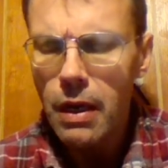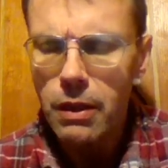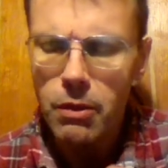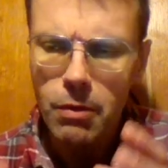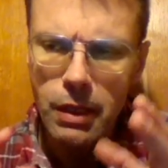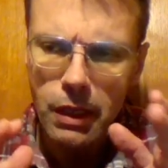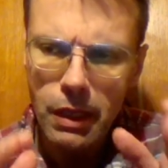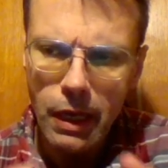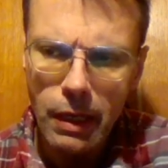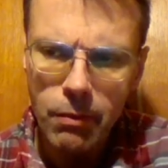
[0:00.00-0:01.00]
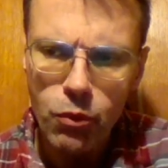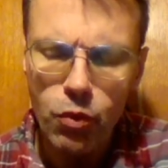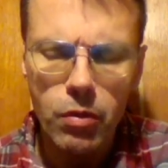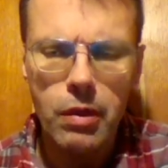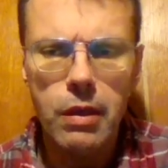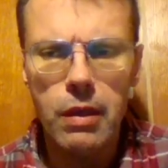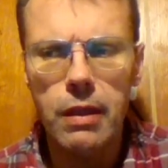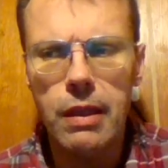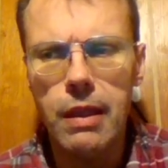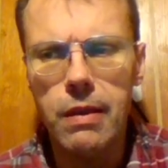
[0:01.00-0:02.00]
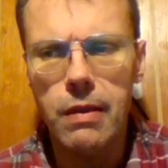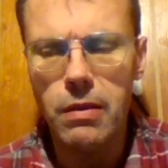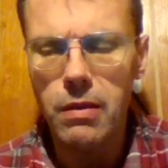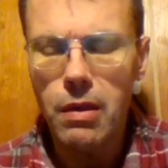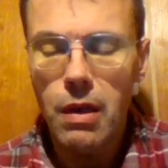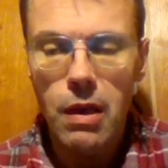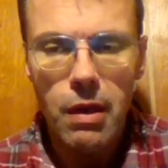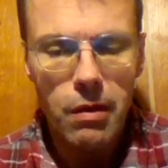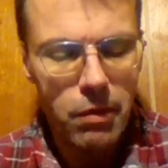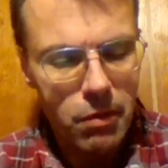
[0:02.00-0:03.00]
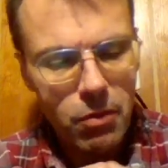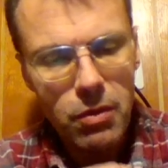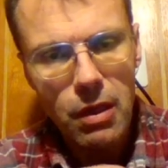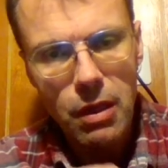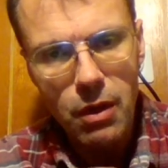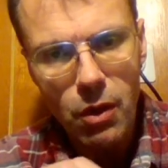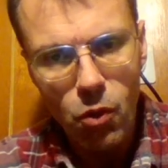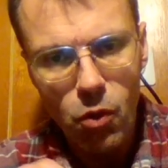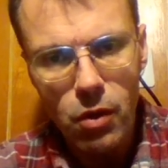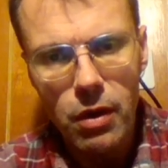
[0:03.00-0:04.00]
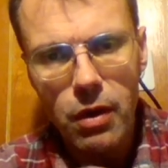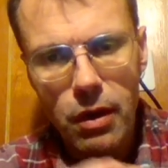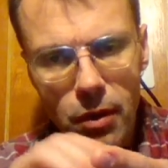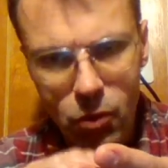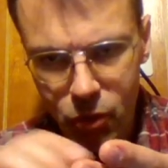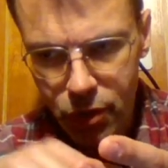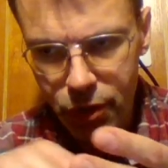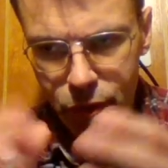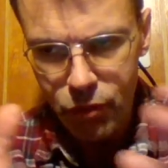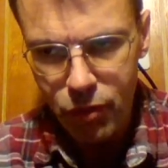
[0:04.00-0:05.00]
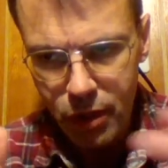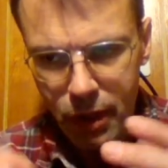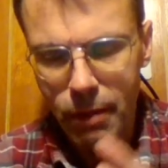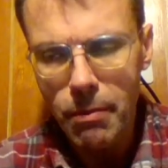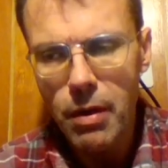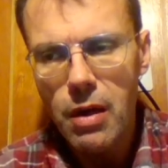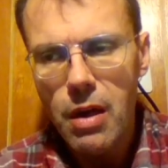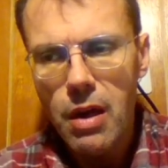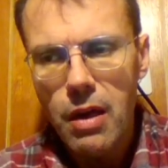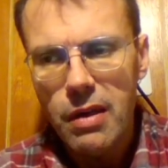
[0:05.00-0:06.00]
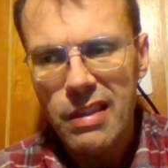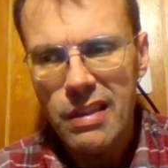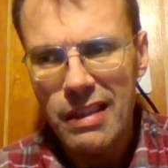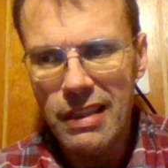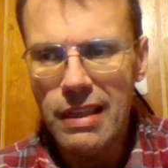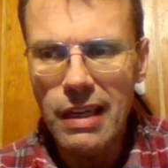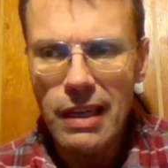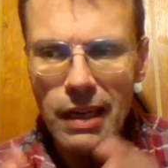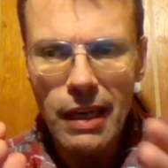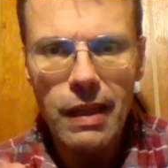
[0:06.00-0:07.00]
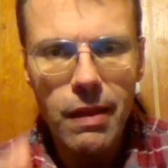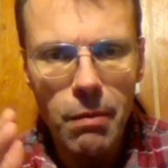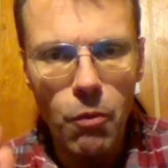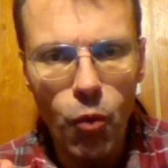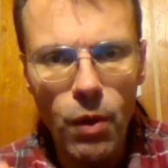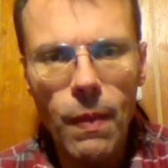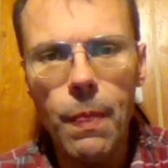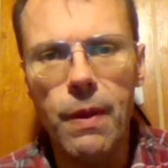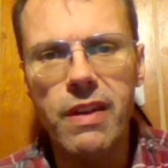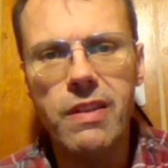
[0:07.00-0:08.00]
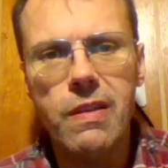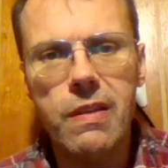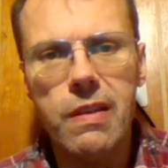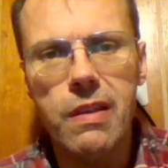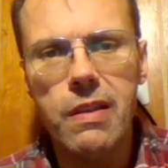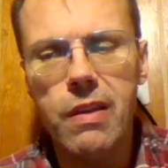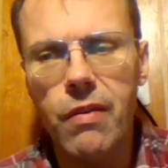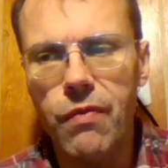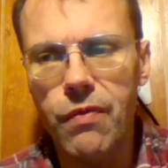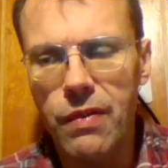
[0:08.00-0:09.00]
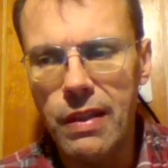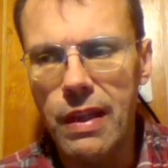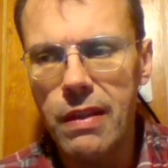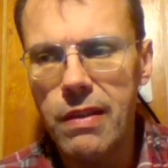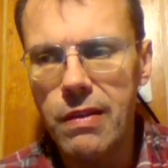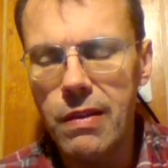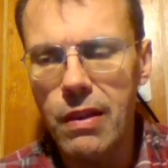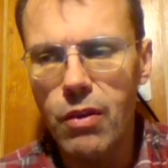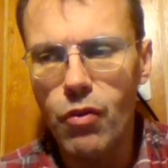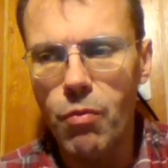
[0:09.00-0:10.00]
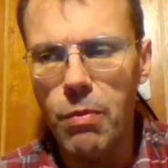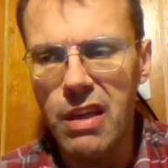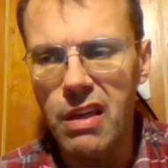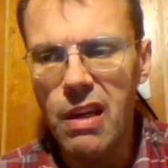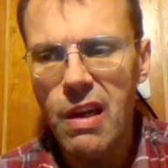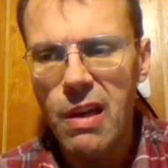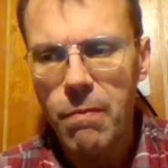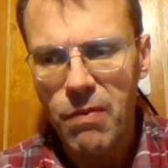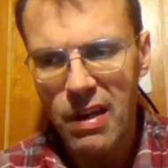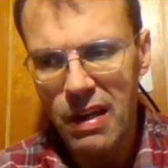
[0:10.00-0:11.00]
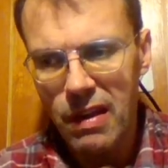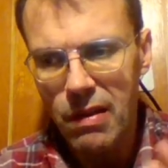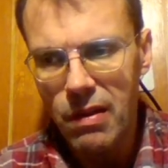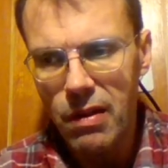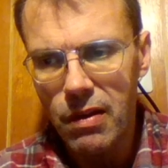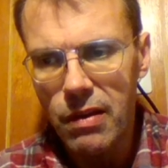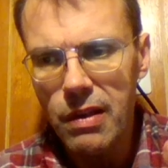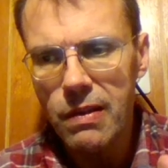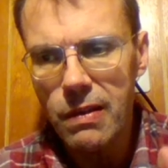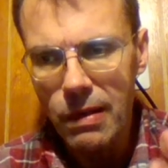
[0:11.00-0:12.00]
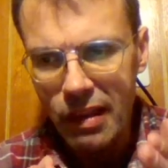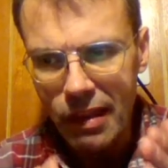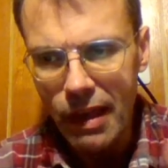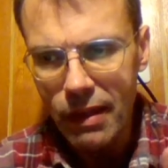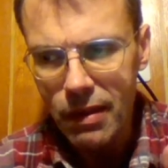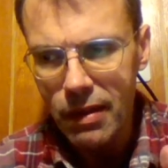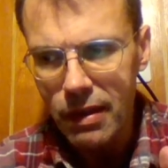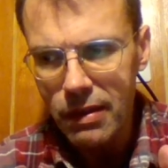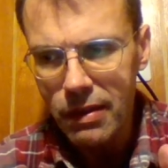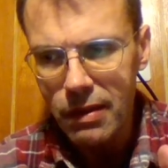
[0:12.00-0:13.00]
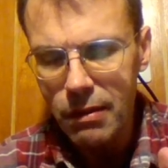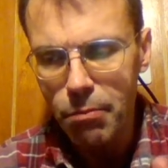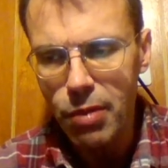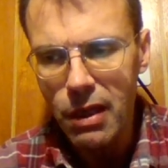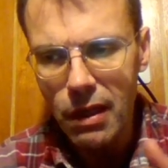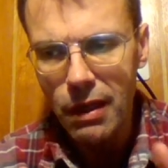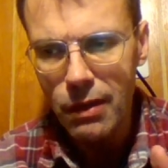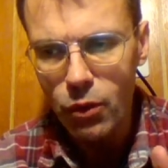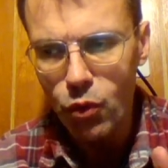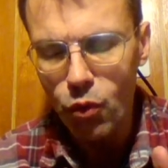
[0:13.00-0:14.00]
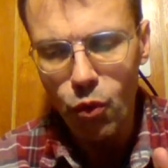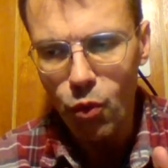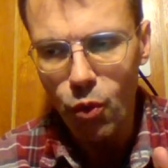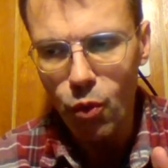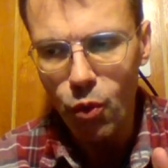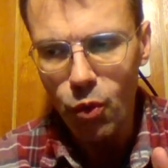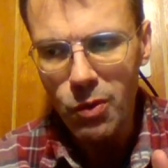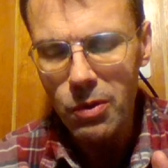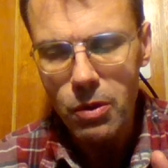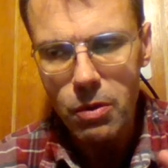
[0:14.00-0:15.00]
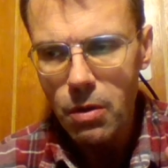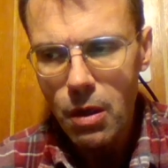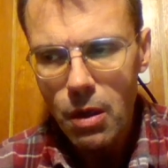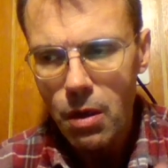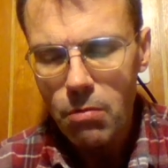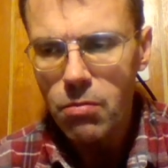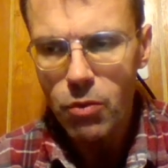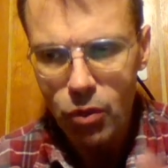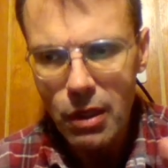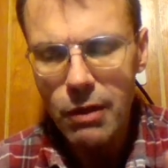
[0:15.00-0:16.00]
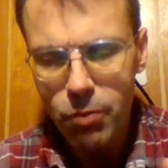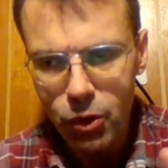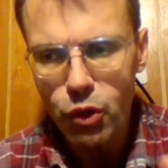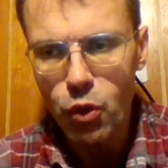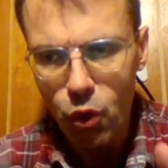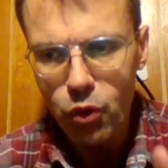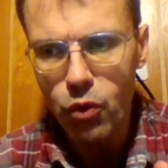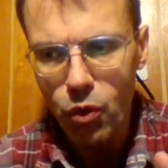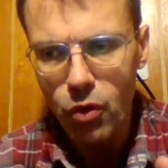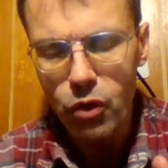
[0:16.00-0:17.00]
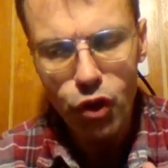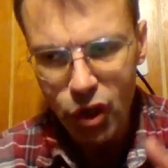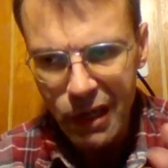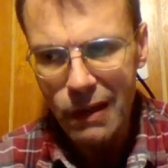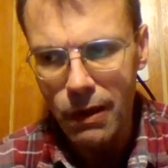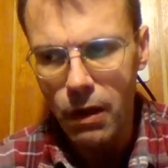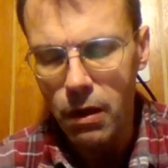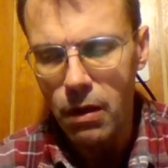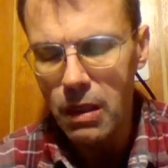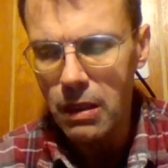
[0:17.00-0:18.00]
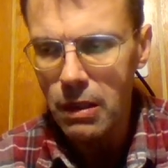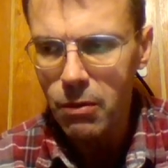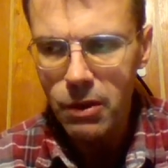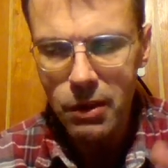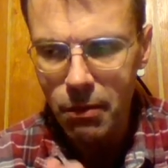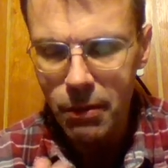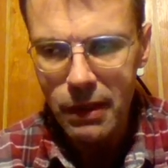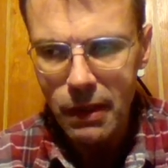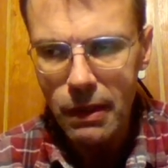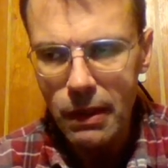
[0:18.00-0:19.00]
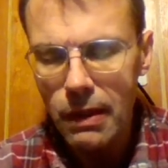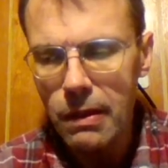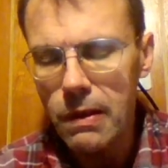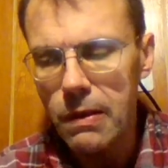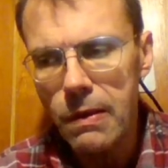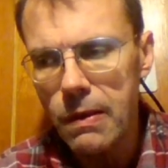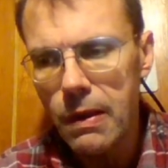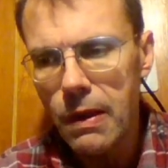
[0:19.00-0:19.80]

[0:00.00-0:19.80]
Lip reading: And so when I came to the dentist, they would take an order and order you to come. They had them witness the stuff dentist did to me. And this dentist began to, that was Dr. Škedel, and there was some other dentist.